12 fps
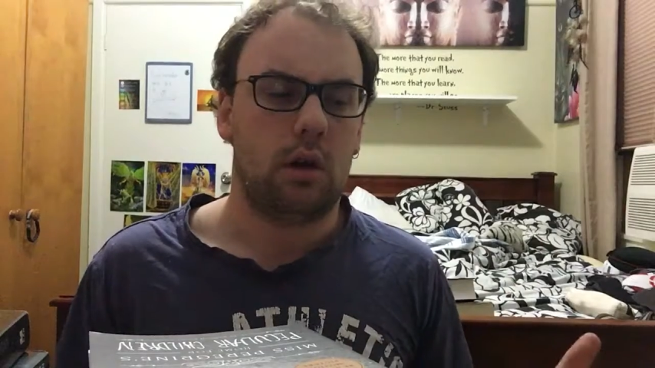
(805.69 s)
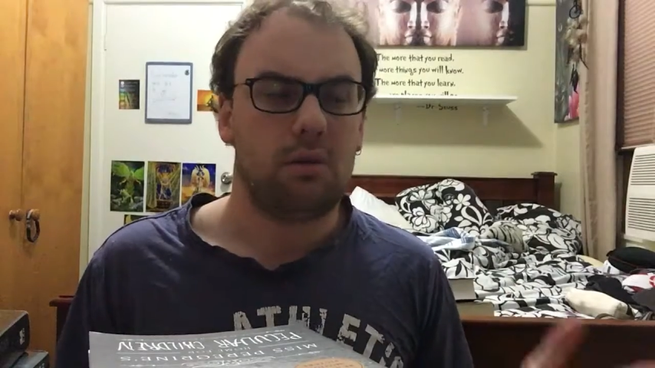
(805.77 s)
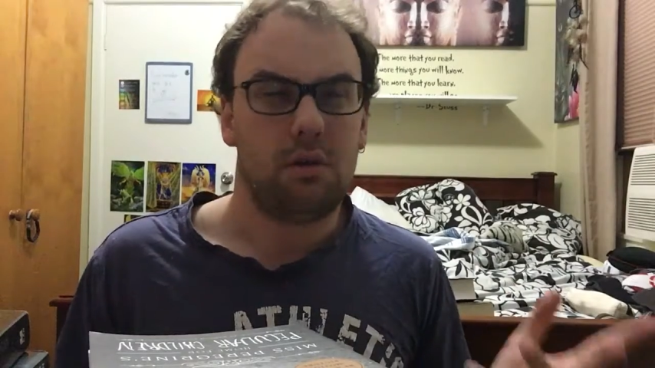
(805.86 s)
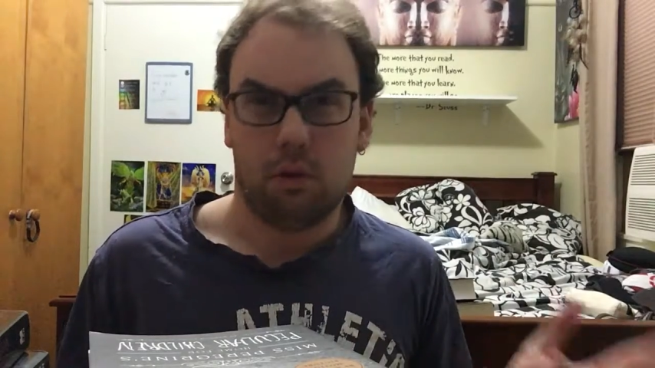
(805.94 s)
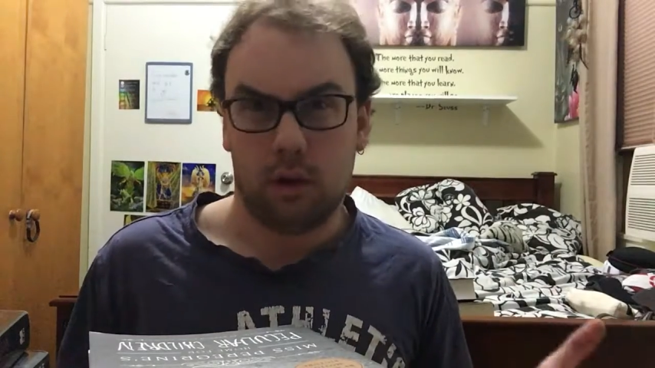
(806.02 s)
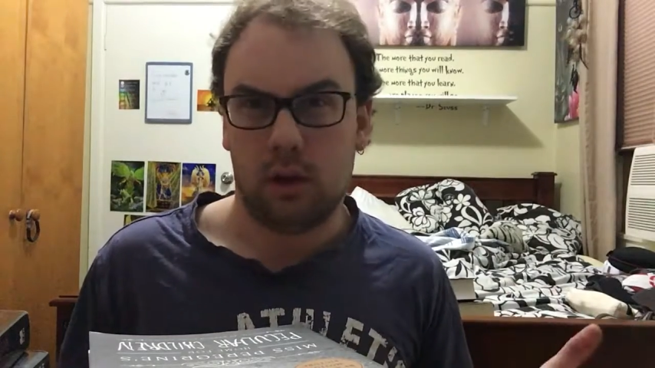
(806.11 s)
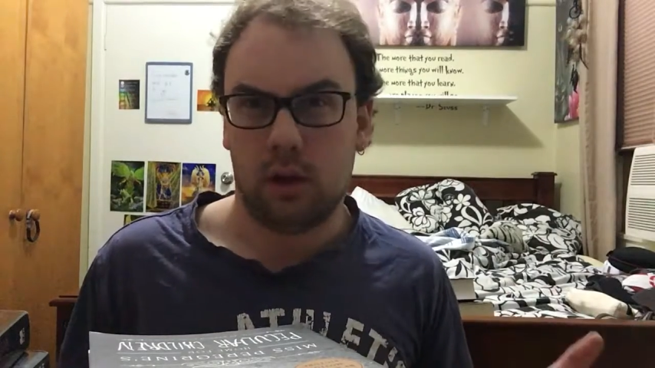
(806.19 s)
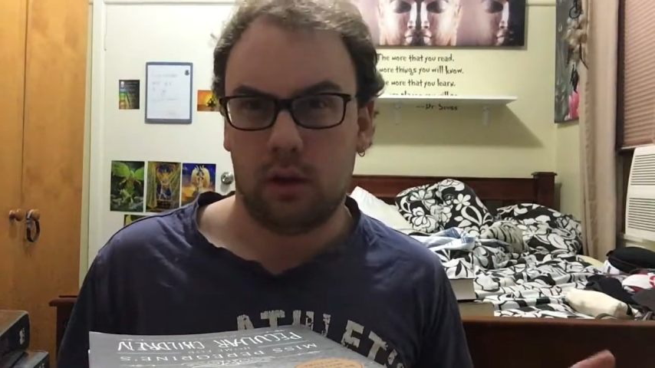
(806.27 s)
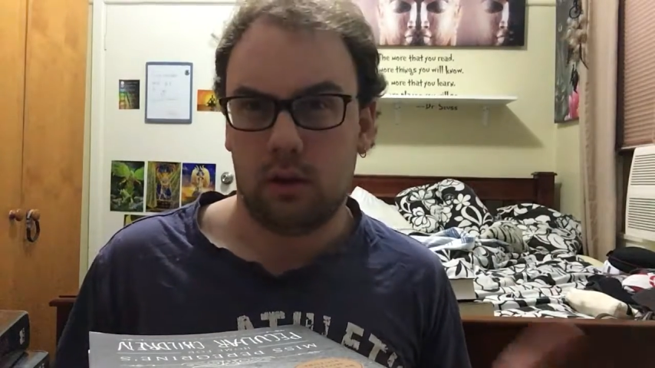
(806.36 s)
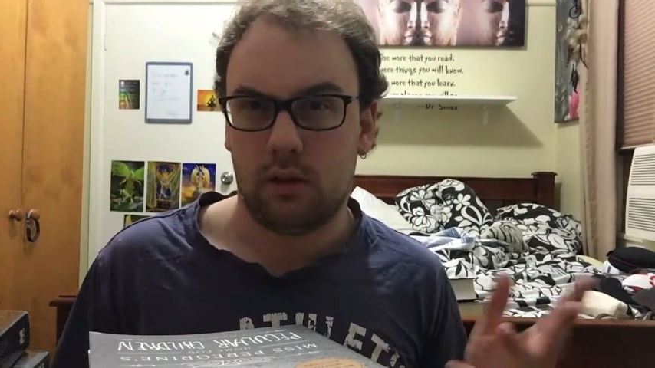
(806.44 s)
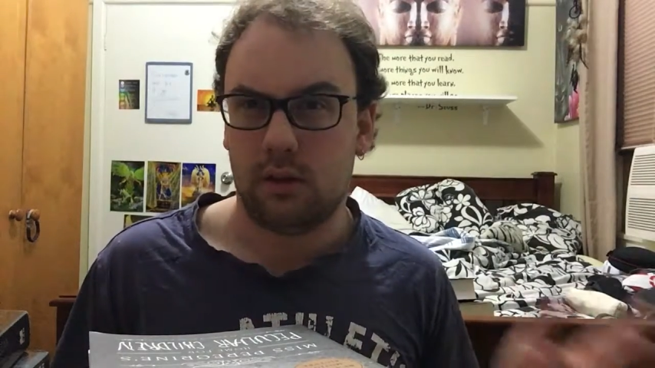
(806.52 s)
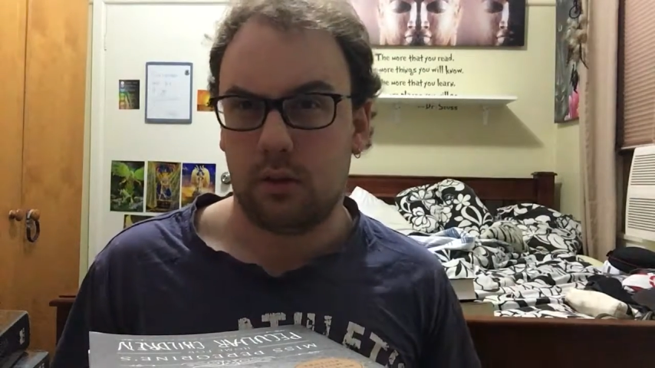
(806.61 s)
Not really,
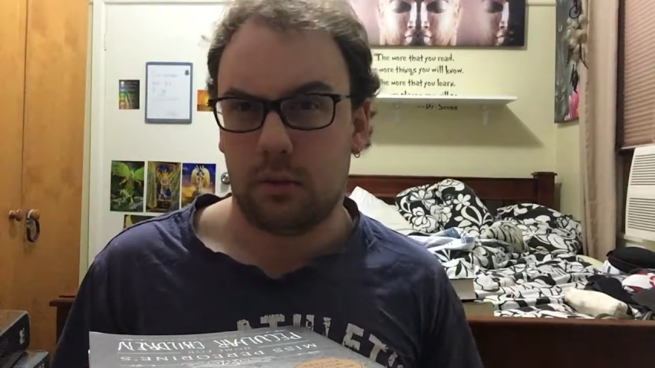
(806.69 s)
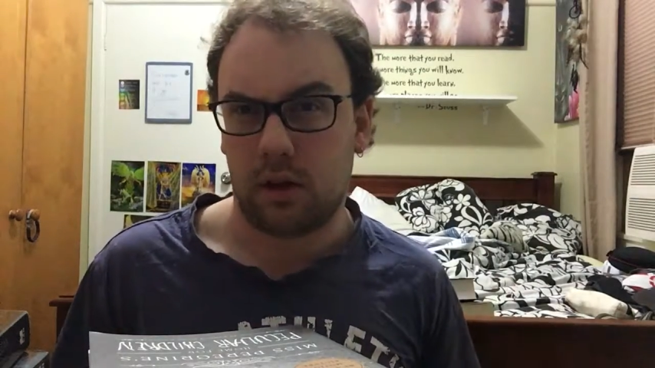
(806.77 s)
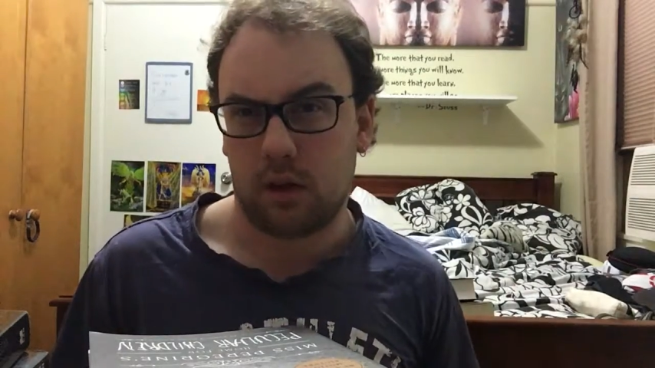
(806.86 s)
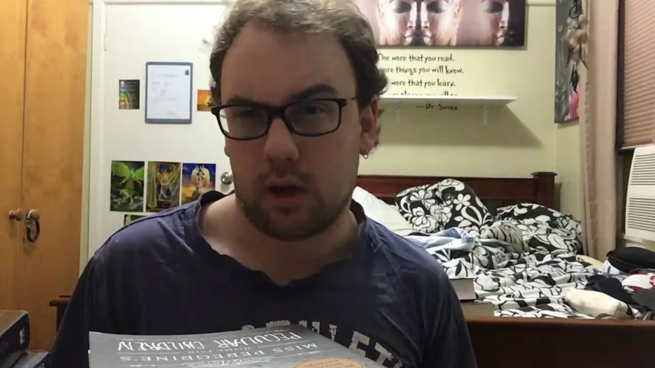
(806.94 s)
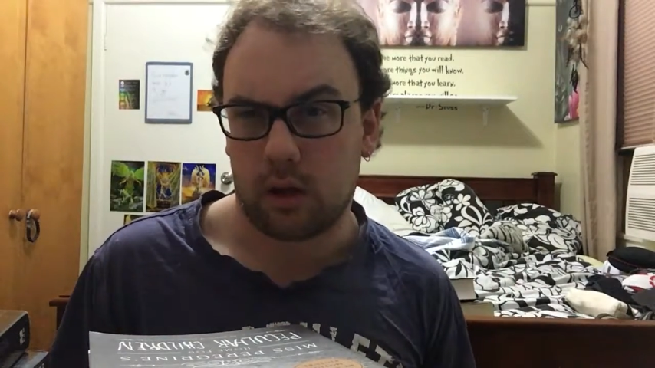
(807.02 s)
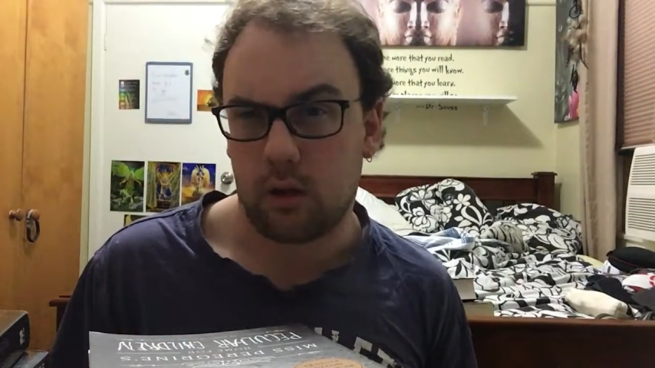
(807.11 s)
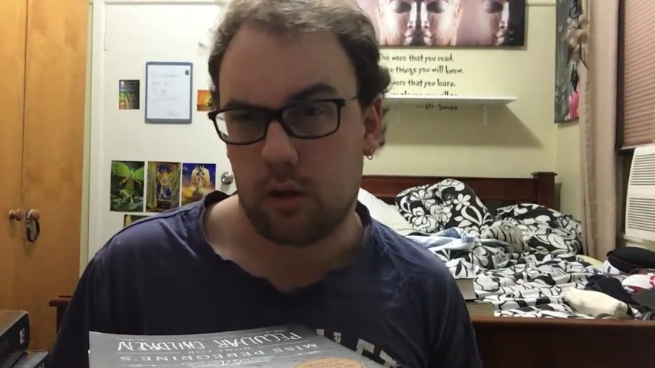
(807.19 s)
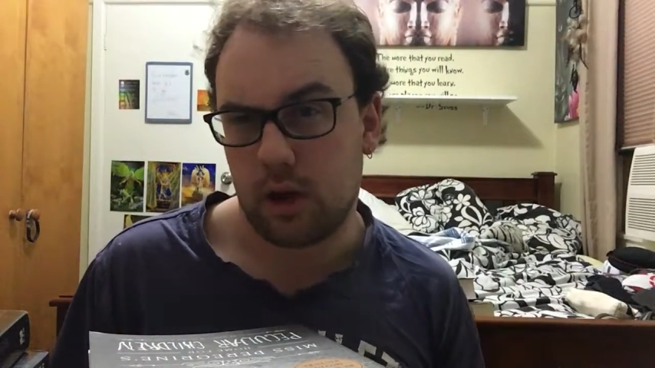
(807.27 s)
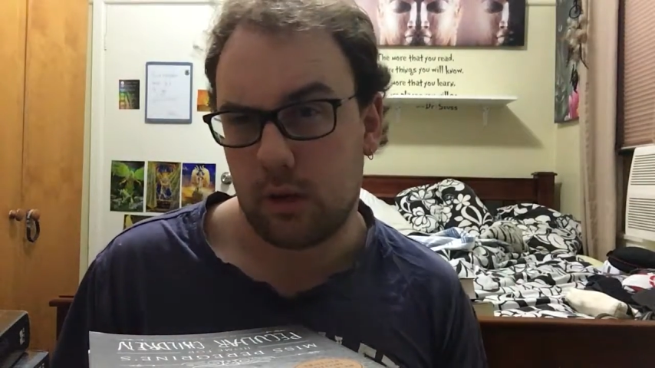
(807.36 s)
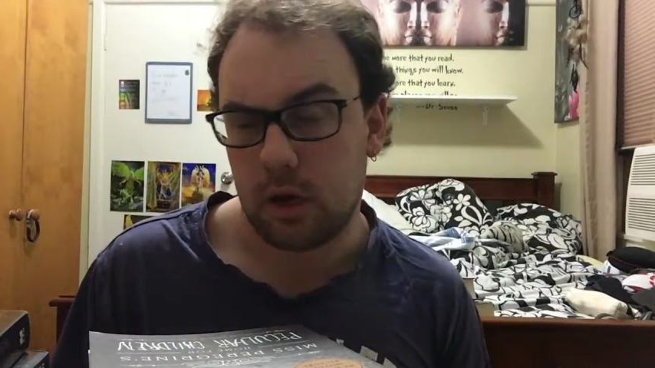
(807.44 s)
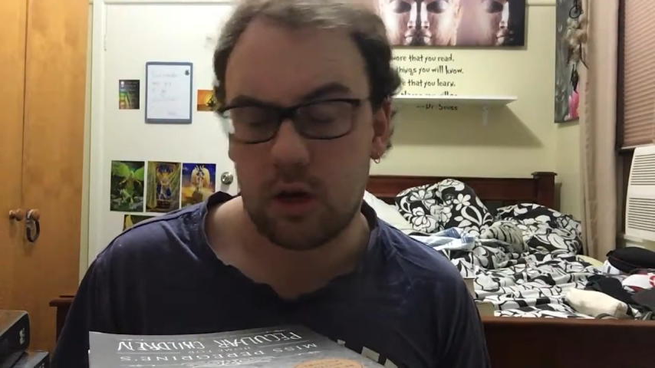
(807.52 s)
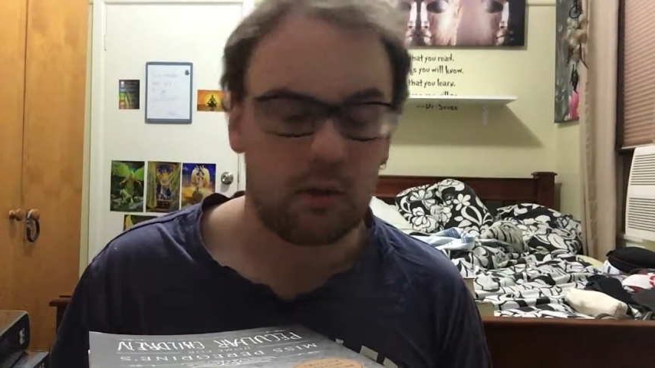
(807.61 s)
it's still been like
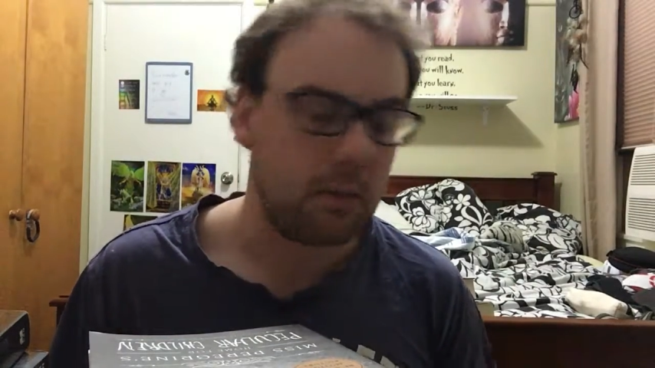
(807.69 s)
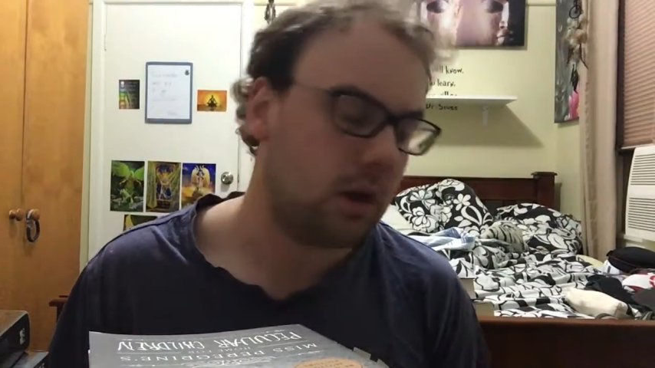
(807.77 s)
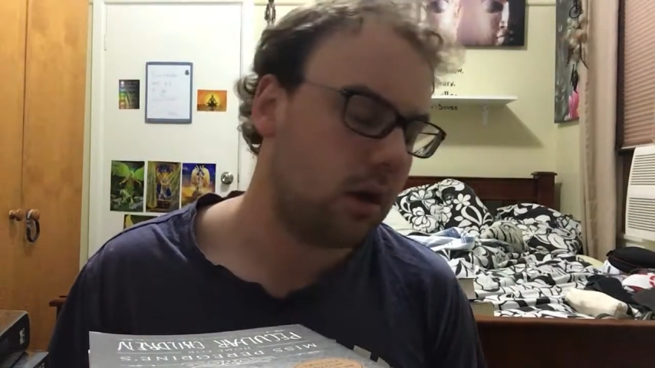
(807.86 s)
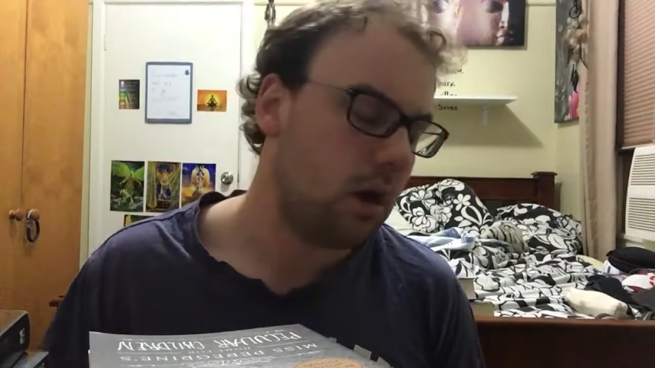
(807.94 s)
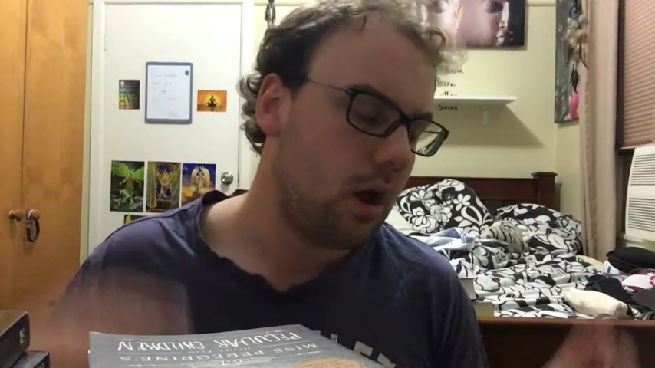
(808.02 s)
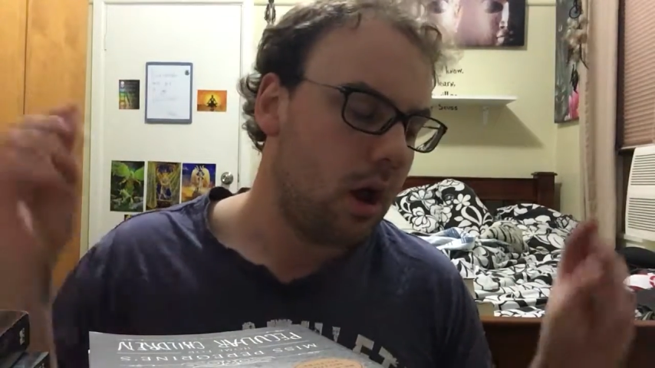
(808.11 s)
13 minutes, but